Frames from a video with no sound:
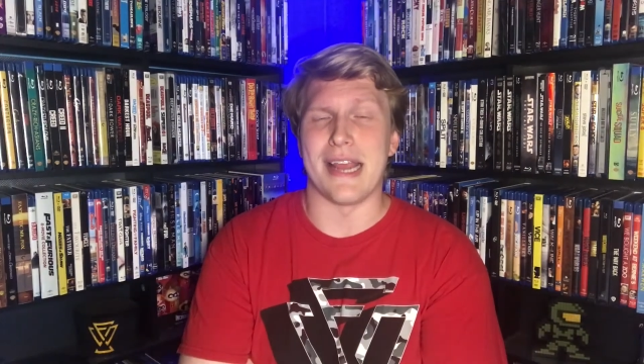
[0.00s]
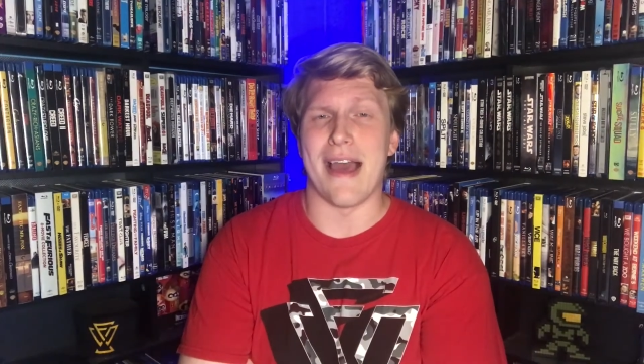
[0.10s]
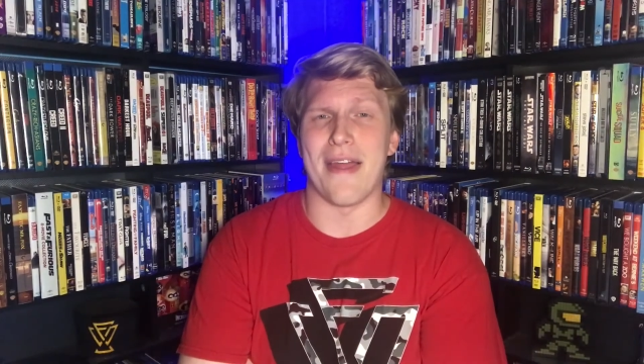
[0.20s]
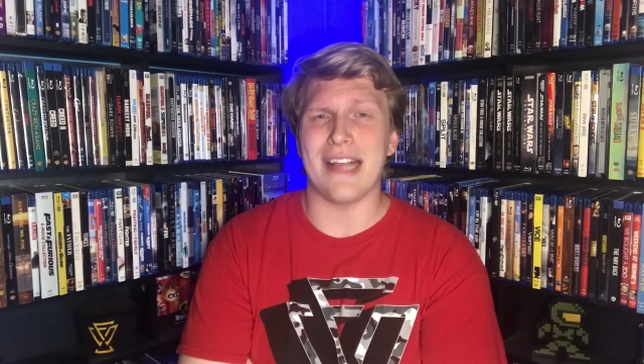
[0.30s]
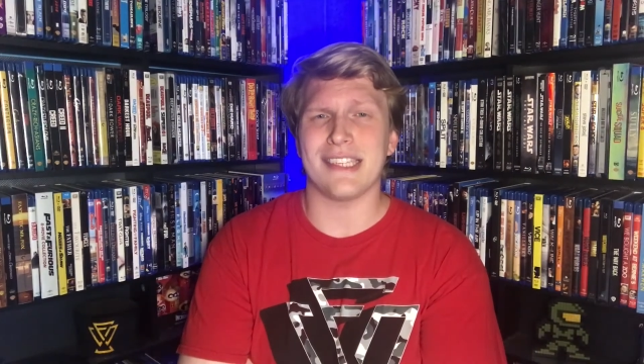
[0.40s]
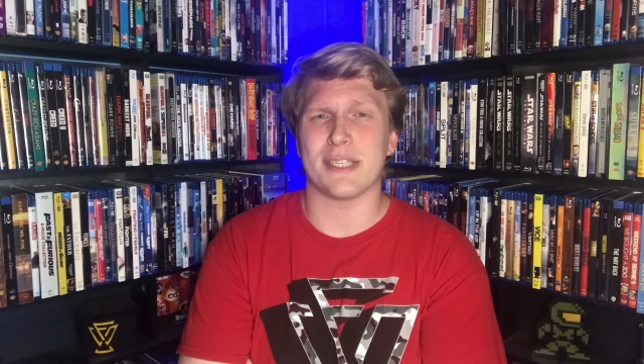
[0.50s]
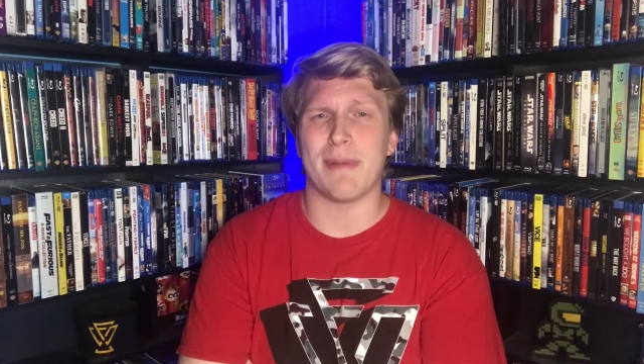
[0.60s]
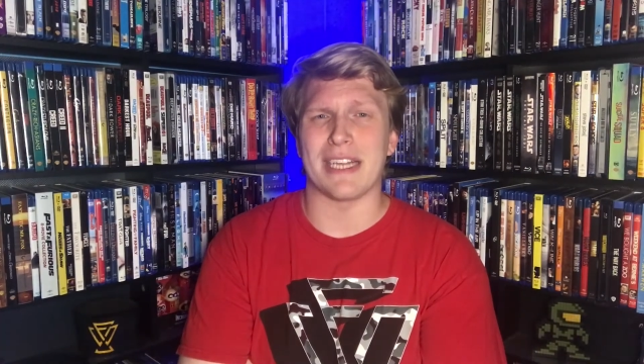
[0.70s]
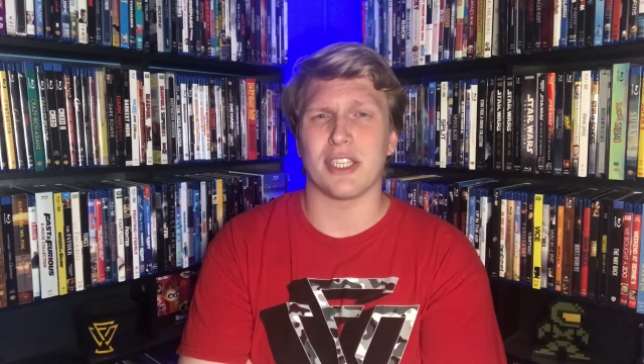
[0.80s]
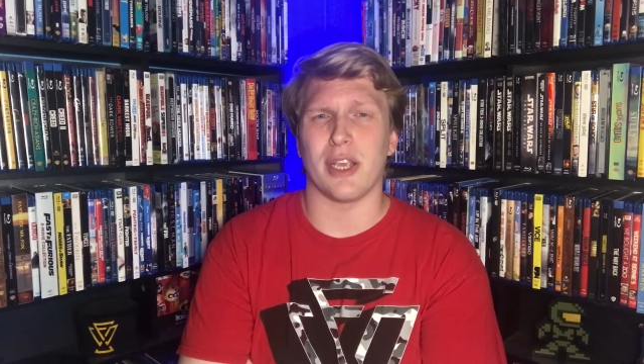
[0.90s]
yeah, that's
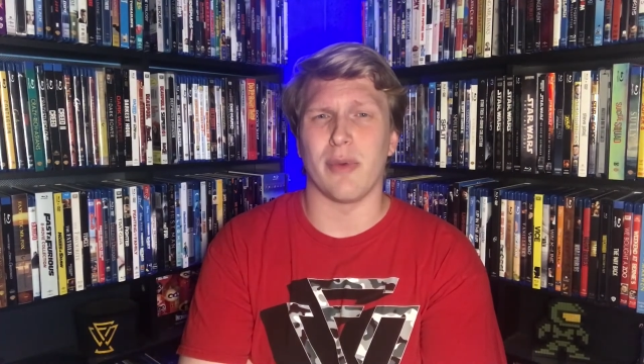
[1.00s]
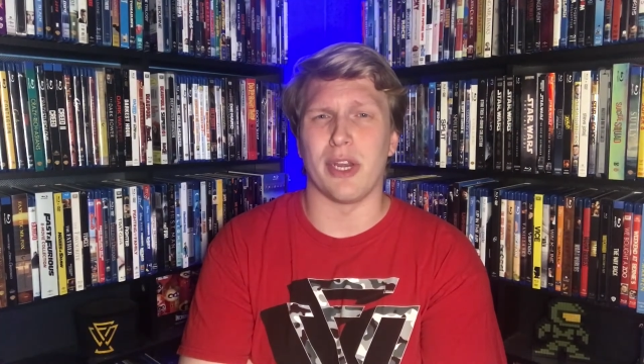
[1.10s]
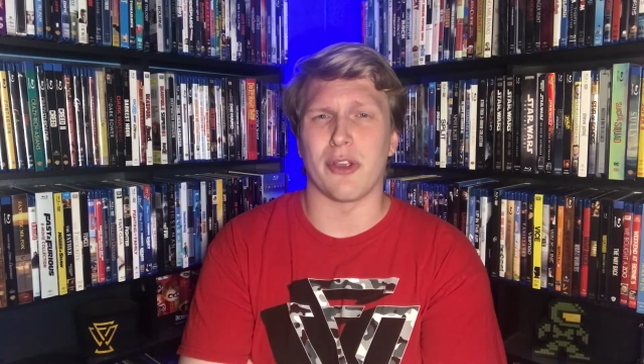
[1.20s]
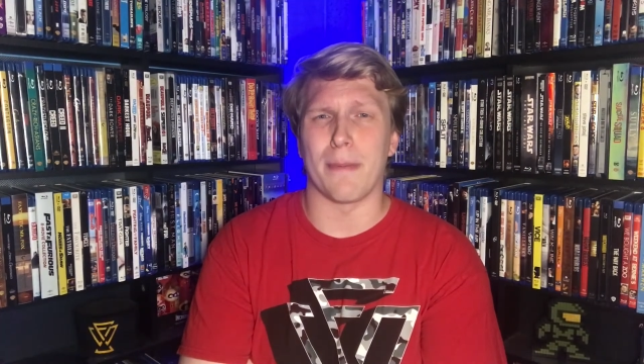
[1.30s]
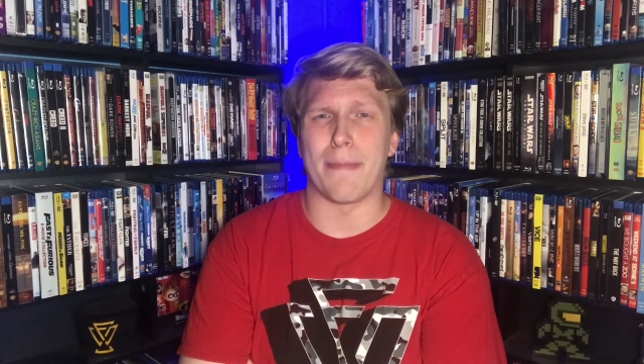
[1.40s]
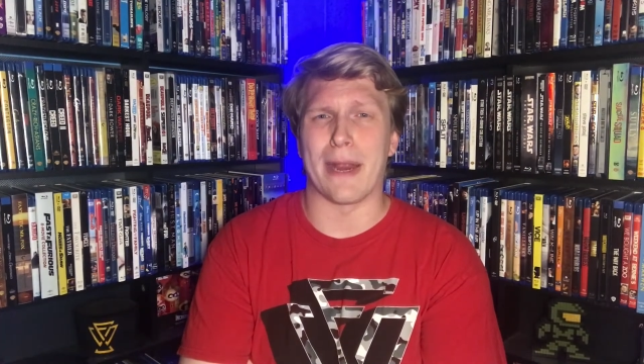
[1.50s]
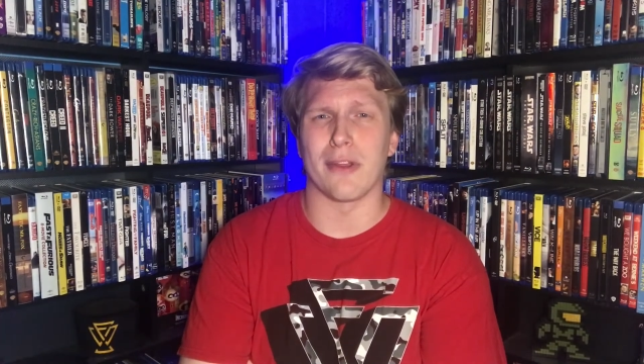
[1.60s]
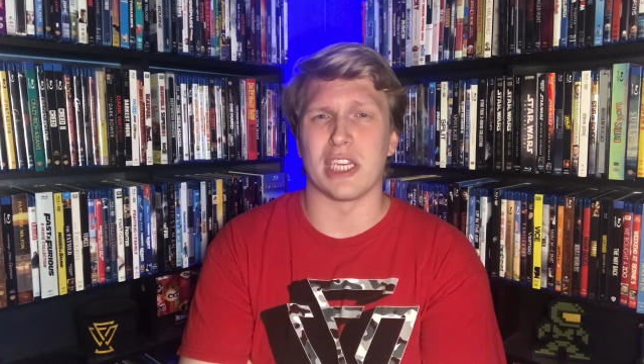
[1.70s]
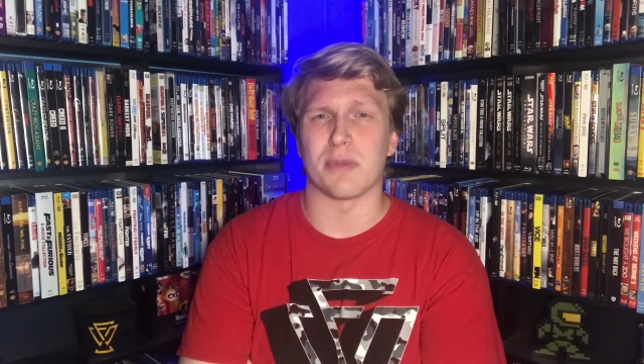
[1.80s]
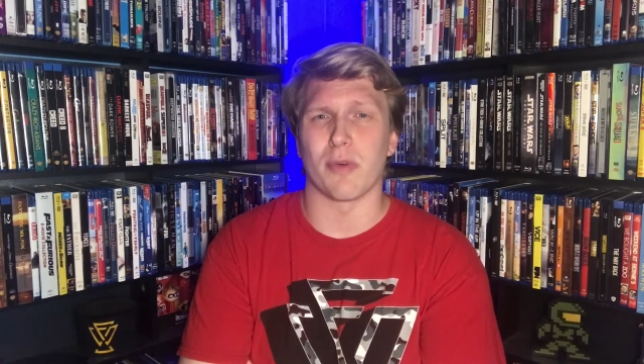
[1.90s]
especially when you compare
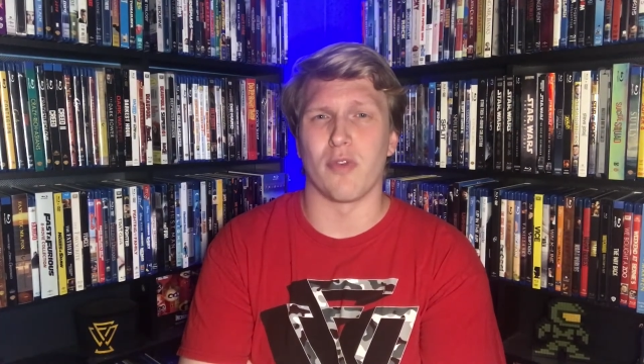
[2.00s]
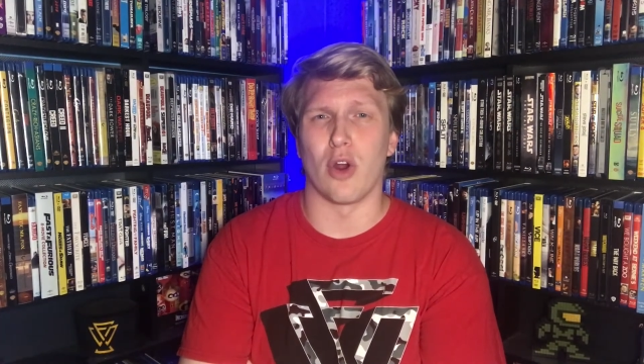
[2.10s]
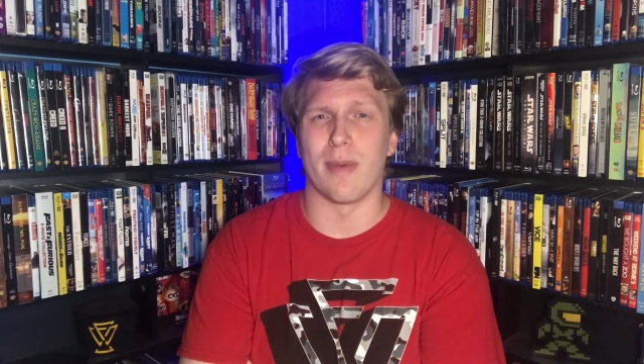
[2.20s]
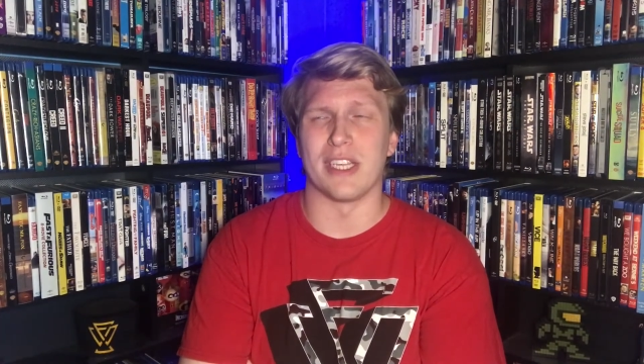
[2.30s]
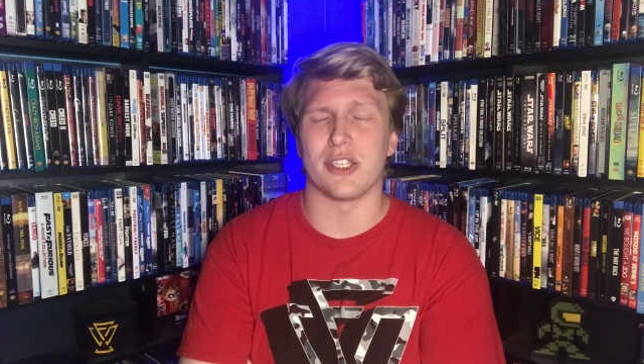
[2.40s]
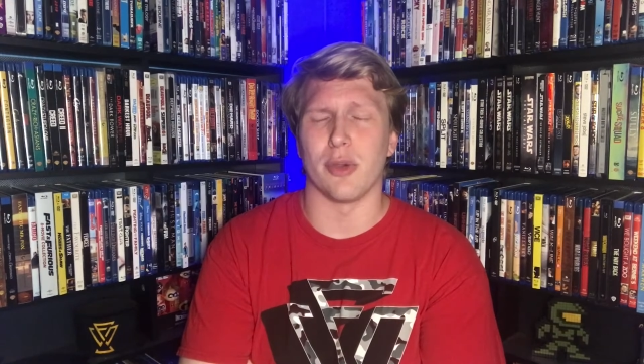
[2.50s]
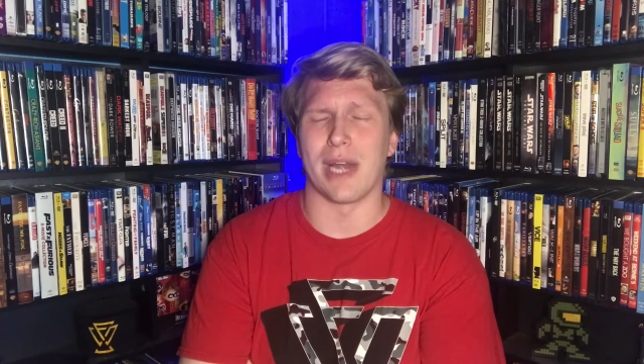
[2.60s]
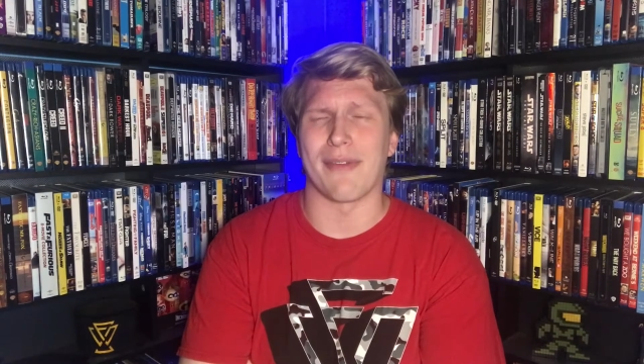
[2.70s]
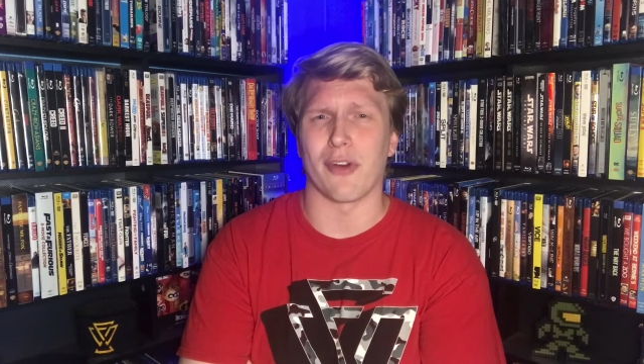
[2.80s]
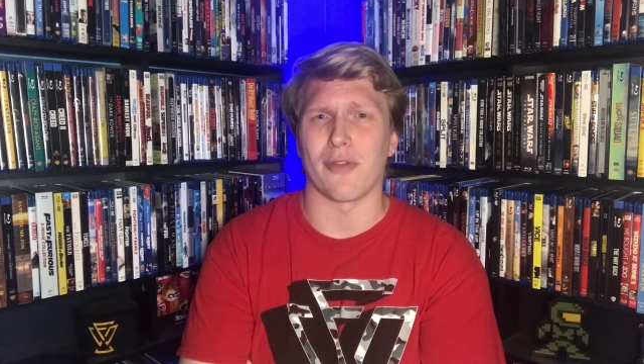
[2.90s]
this performance to
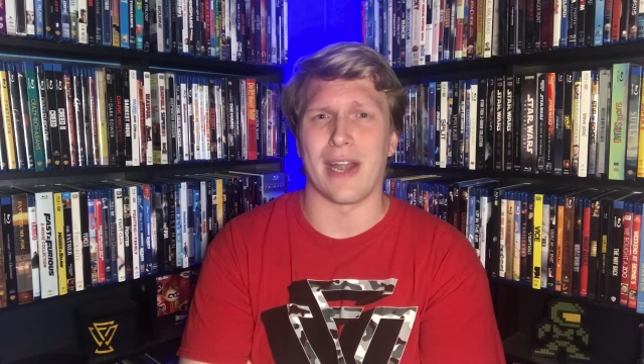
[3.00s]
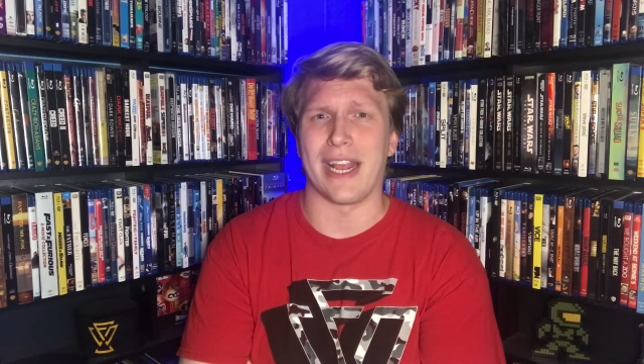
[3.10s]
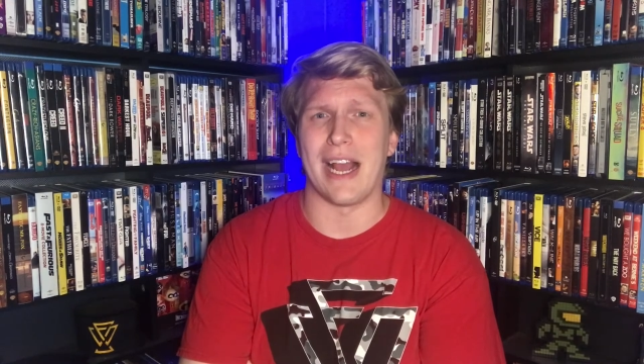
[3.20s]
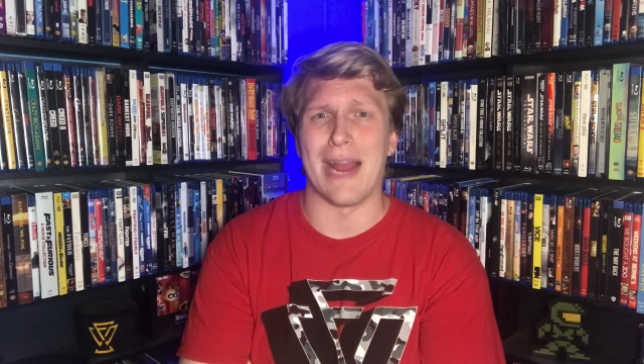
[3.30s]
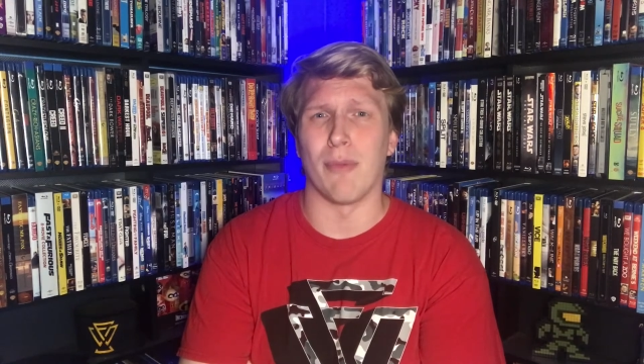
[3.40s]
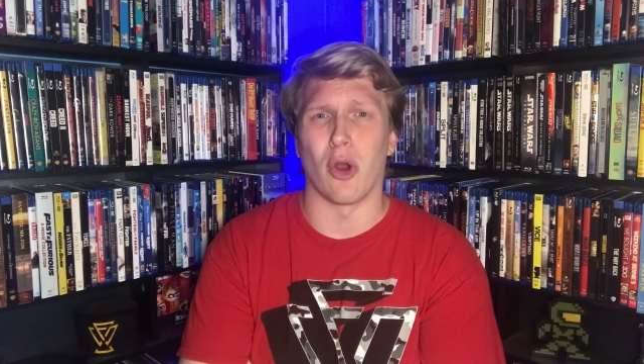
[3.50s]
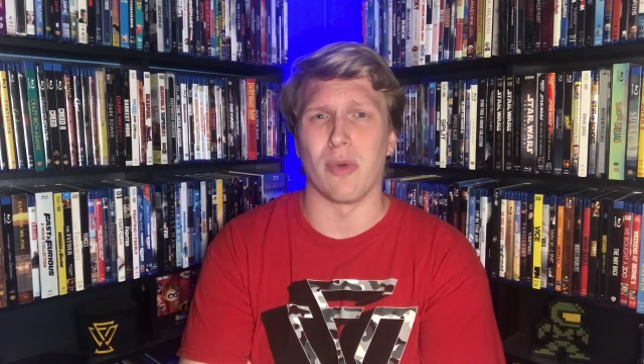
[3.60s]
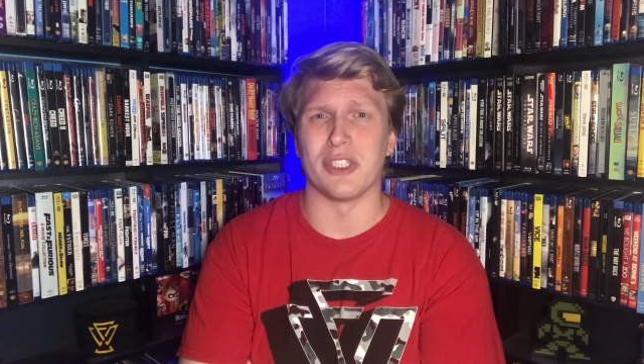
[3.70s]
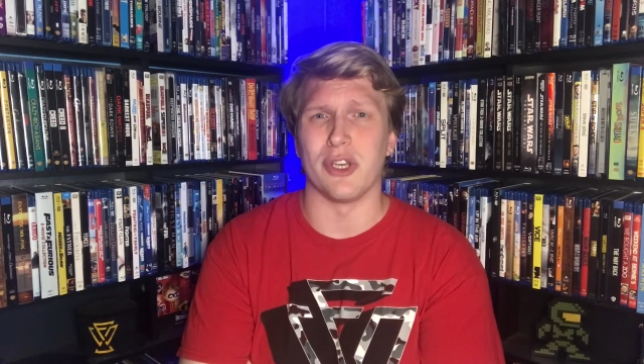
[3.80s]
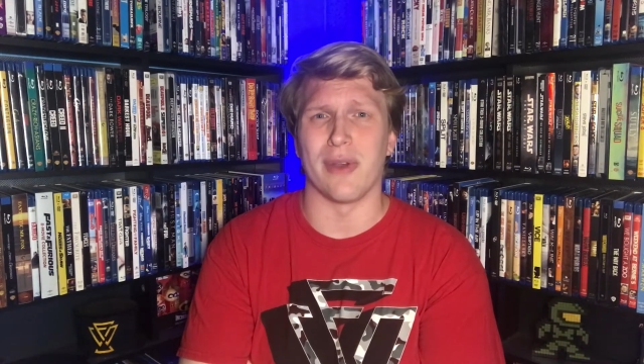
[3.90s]
whatever Freddie Highmore
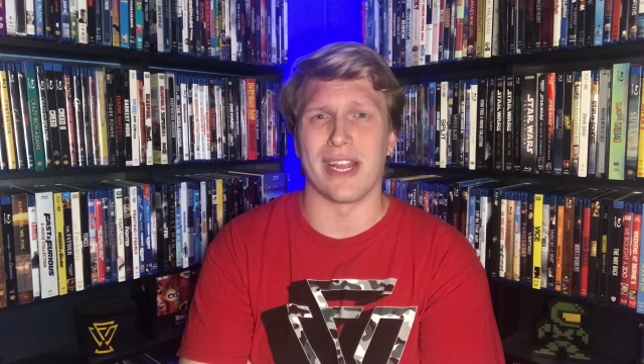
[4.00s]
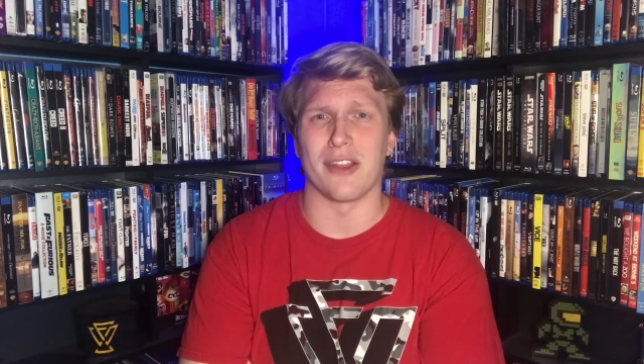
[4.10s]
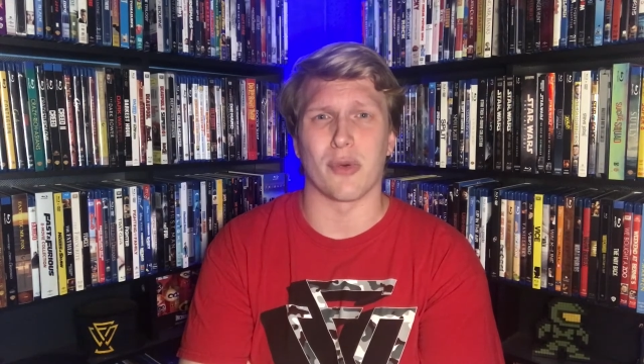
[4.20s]
was doing in the